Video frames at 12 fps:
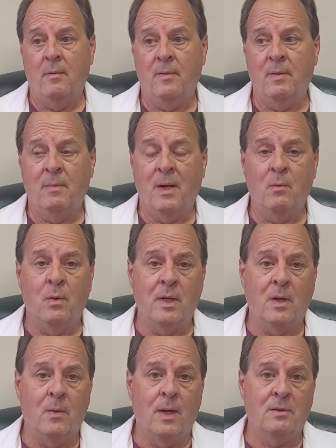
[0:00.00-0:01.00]
you might want to
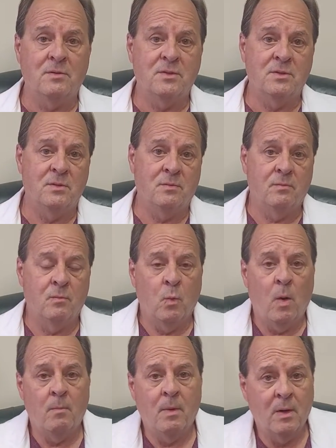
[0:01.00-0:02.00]
go out to
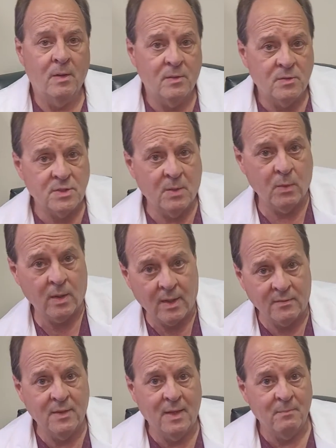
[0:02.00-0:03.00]
Walmart or somewhere
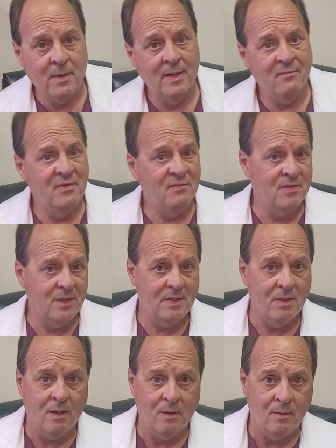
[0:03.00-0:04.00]
like that, buy a
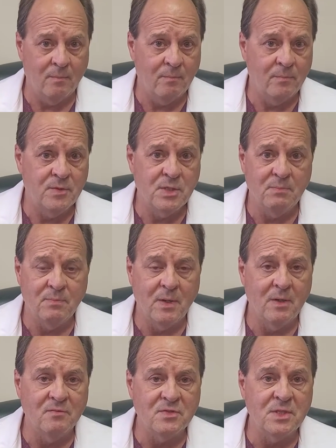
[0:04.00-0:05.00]
$15 cheap pair
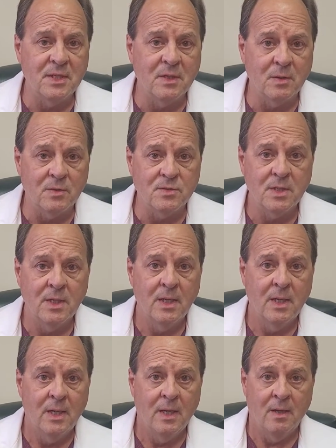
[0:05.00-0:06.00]
of sneakers,
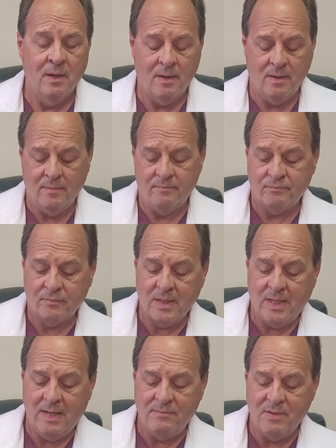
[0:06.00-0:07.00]

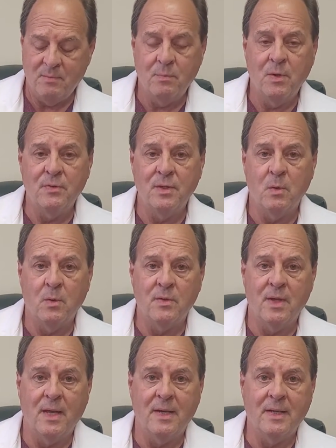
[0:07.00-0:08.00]
and then put the
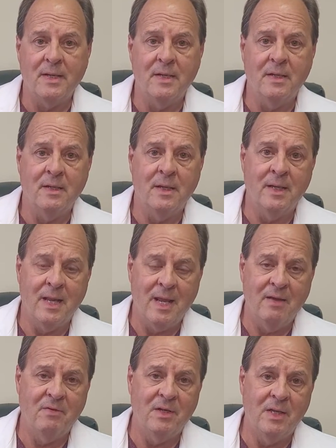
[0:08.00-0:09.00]
orthotic in it and
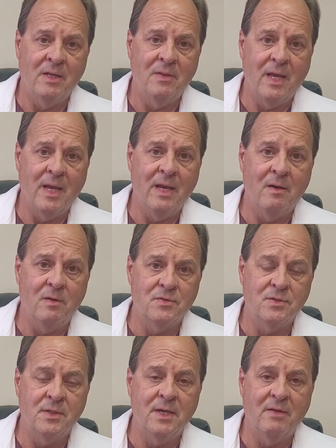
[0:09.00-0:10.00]
have it in the house.
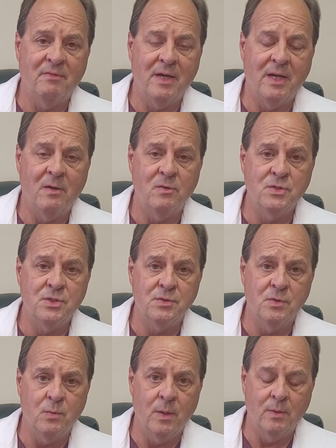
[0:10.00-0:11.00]
So you have a house shoe
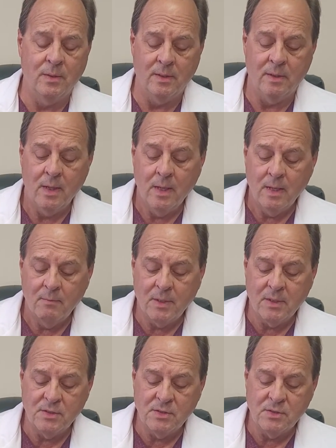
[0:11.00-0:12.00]
to wear it in,
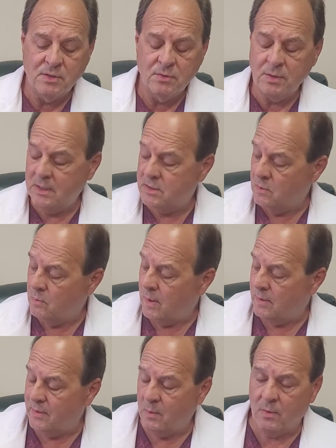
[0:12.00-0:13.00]
because you do need to wear
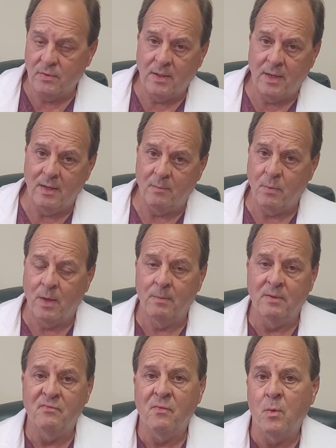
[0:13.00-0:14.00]
the orthotic
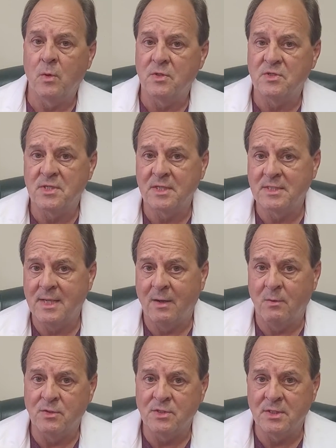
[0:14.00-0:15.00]
probably 4 to 6
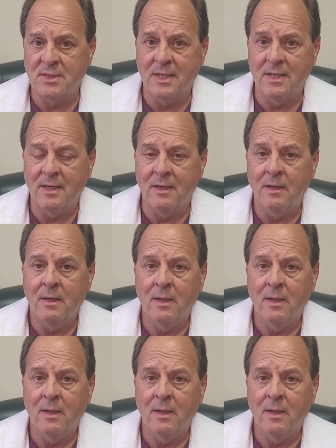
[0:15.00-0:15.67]
hours a day